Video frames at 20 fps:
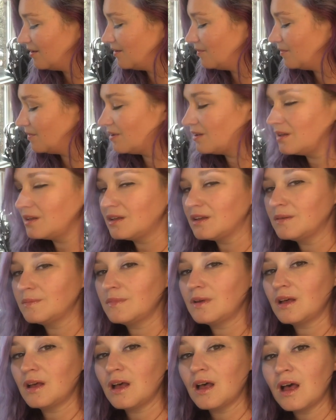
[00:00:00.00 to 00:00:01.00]

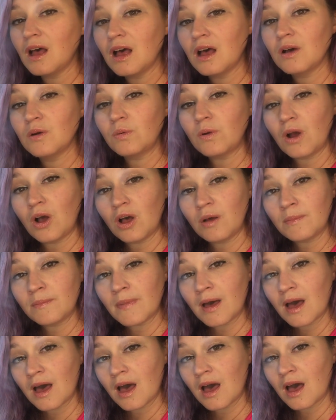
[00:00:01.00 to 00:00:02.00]
Roma,
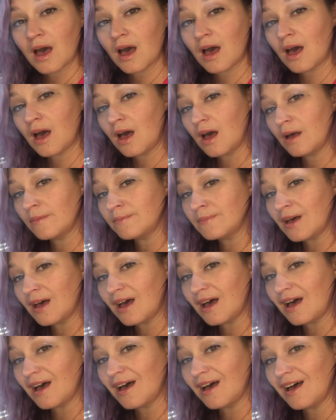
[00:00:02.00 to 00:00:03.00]
Roma,
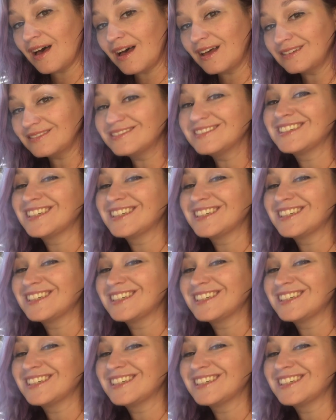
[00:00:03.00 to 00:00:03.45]
ma.